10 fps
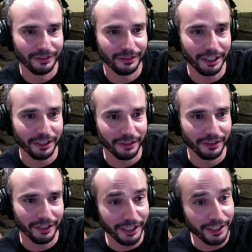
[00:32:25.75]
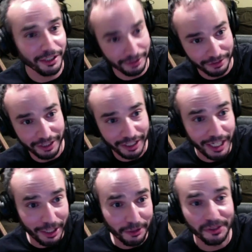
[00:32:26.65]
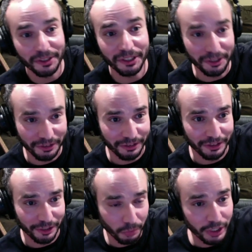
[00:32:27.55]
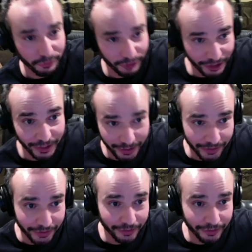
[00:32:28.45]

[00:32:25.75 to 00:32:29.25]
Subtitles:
Like I got a house, I got a wife, I got a kid.